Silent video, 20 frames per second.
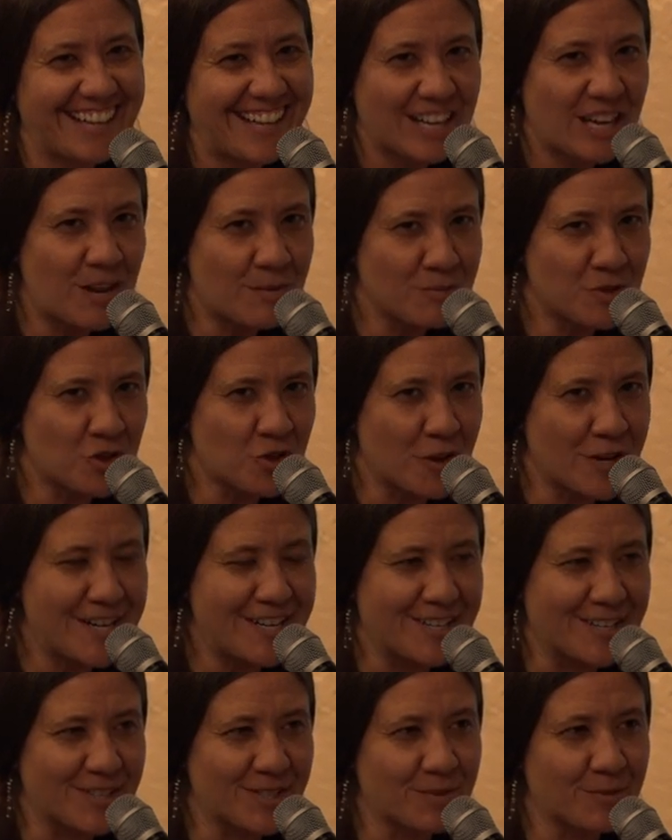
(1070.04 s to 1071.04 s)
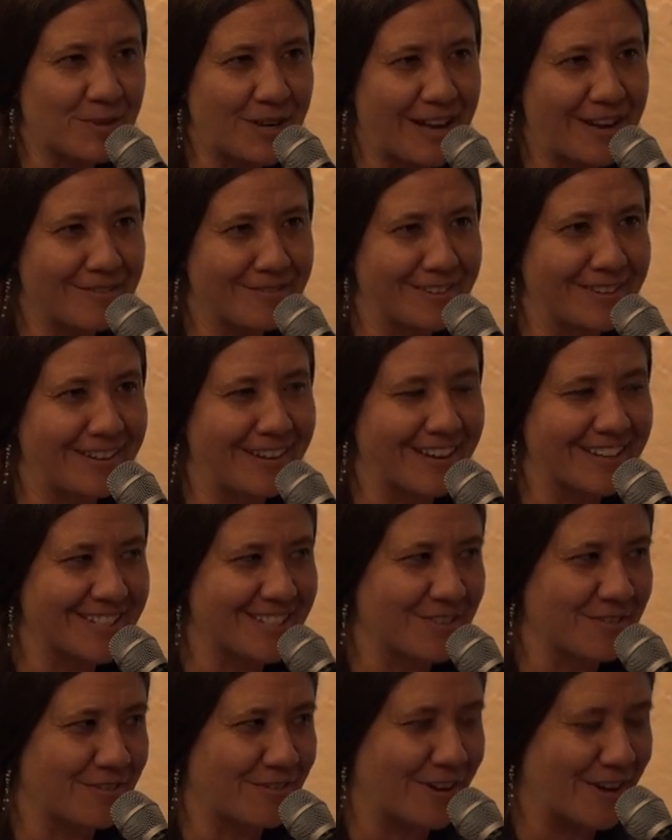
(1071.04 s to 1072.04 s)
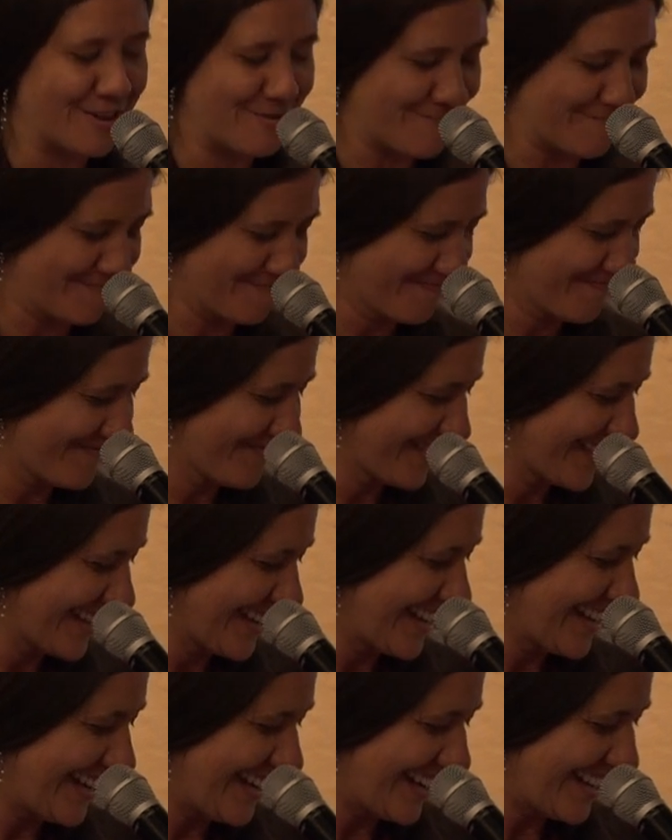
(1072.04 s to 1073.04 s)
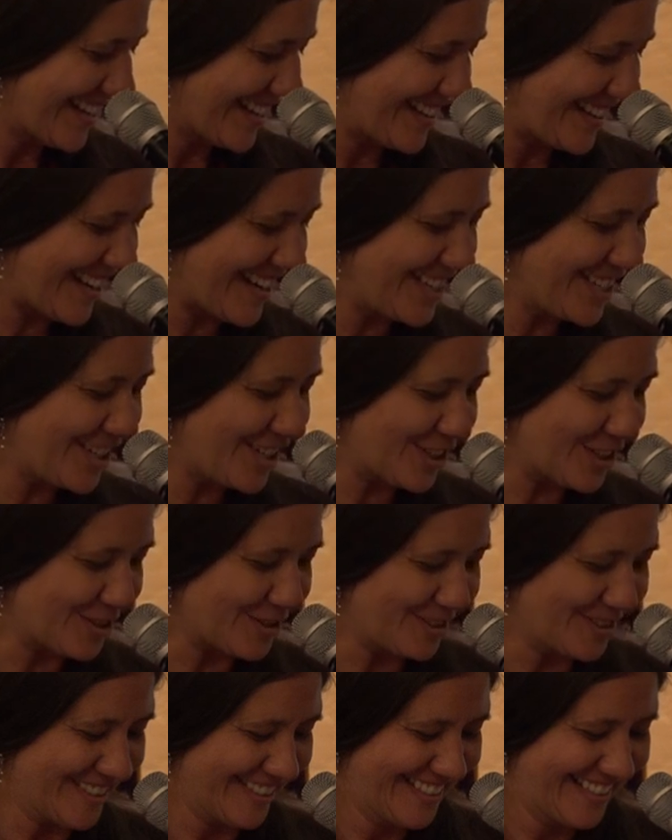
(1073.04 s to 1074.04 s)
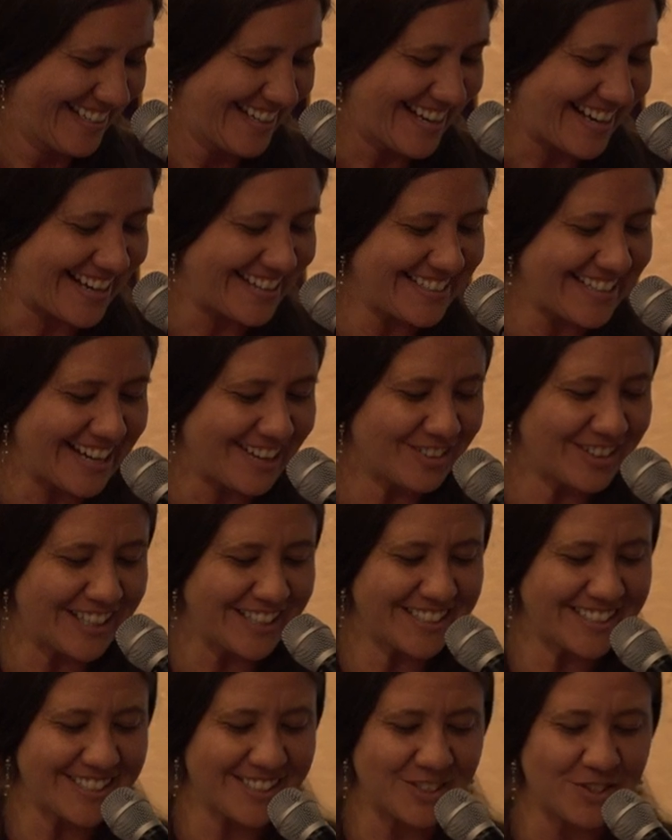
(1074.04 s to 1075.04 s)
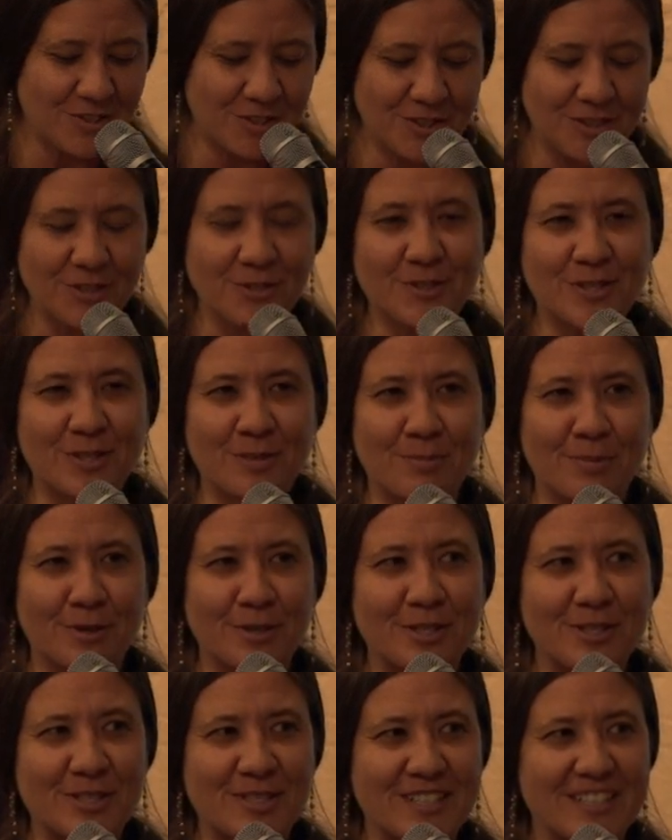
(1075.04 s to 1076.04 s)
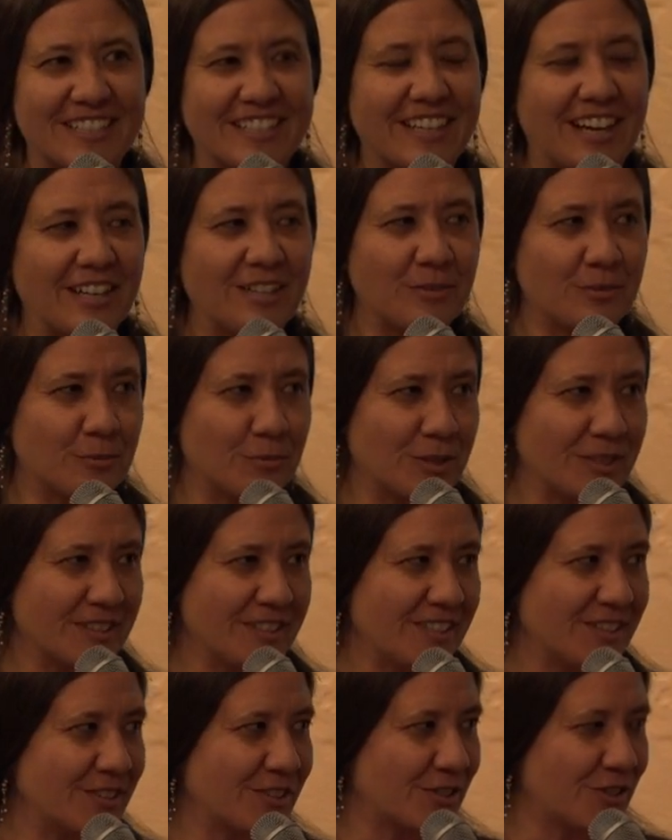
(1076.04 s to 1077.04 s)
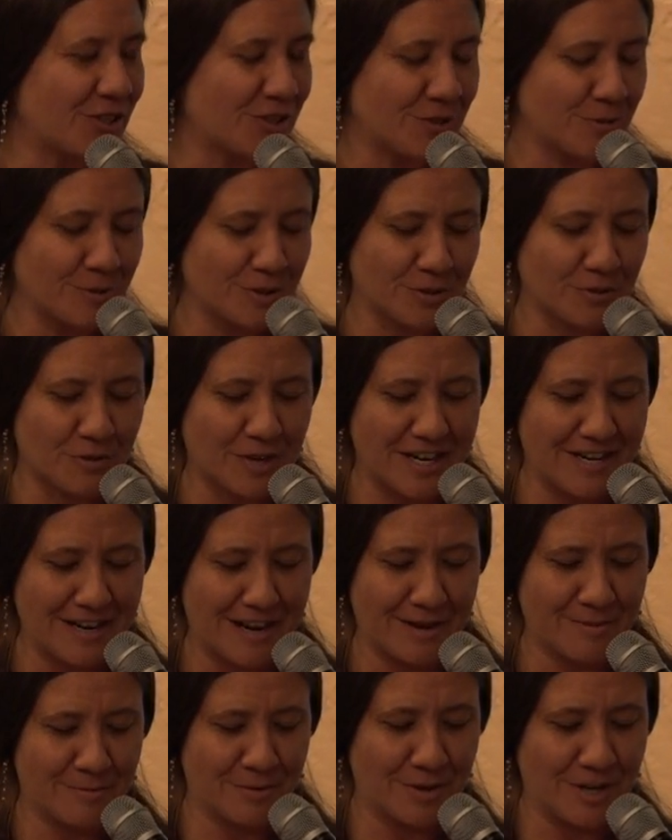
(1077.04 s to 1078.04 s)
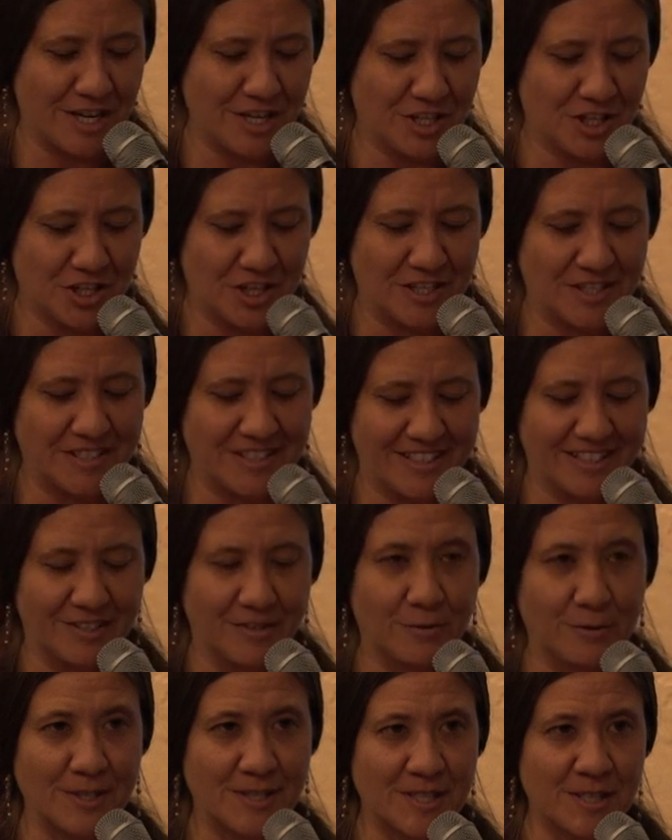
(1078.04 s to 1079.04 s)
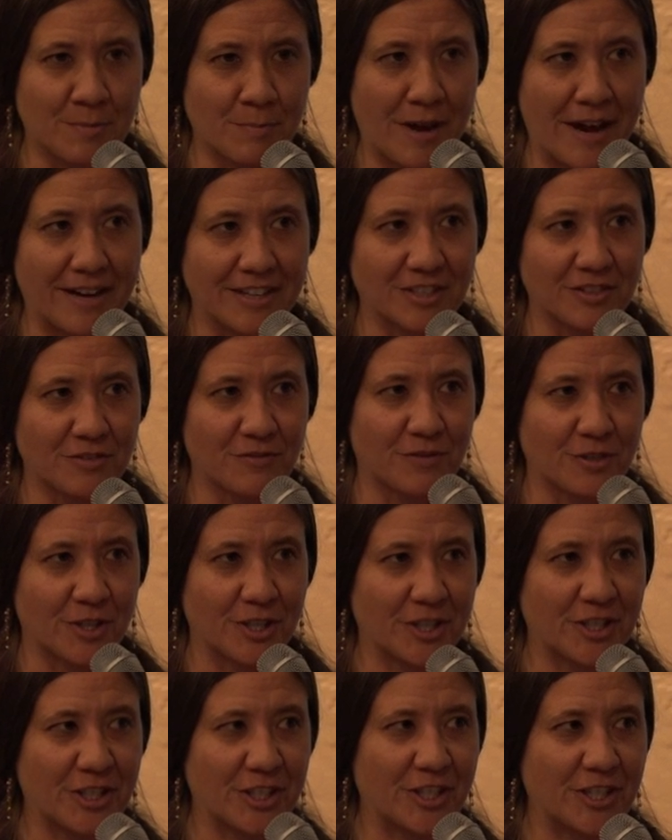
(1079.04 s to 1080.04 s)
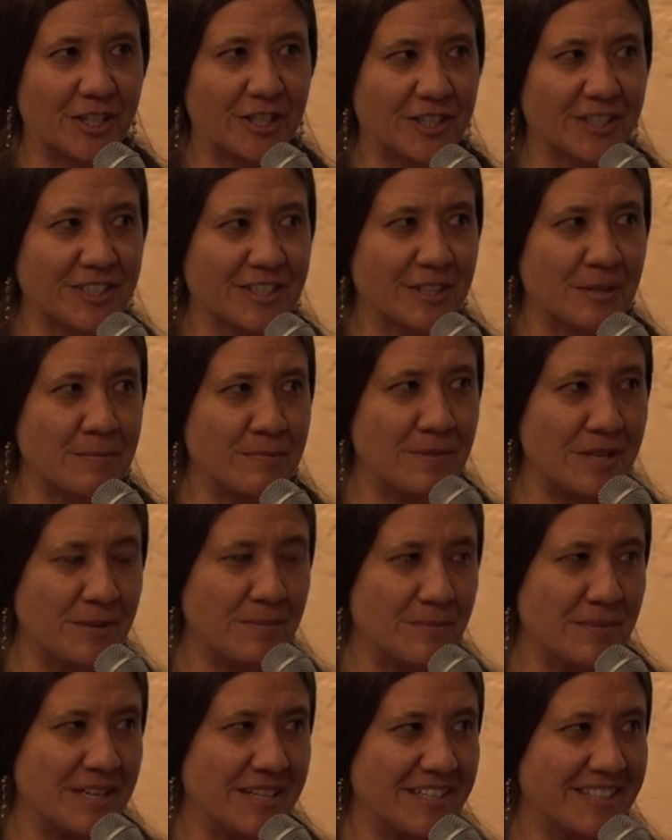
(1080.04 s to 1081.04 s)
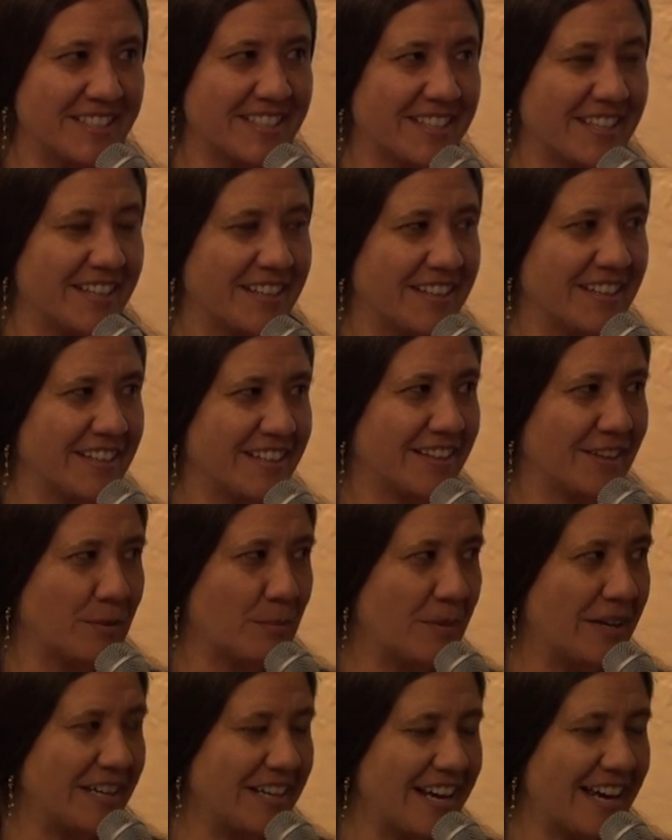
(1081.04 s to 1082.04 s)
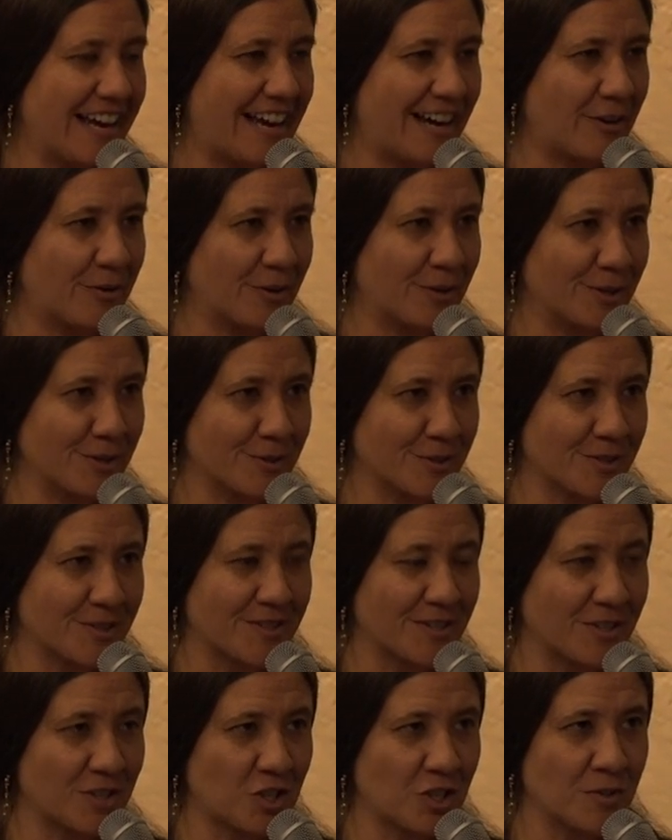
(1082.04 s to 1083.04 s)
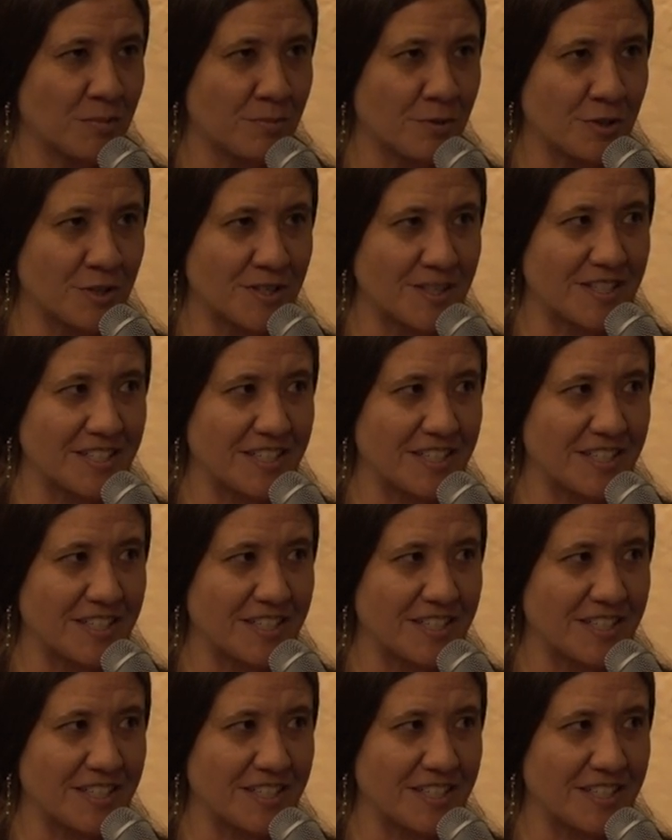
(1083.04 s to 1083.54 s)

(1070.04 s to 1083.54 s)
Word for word: Come join us. We're having lots of fun. Thank you. I'd now like to introduce a person I really look to with great admiration and respect for her commitment and the, the many hours that she puts